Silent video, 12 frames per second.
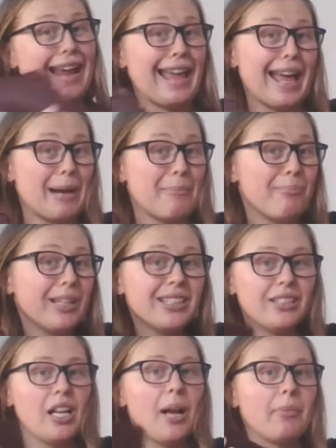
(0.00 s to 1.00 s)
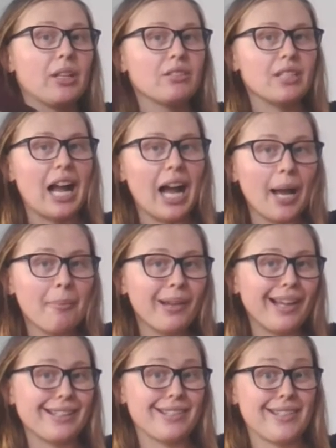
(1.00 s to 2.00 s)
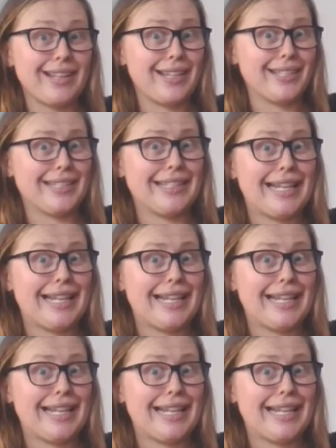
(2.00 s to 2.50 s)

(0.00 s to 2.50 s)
I am because I'm like a size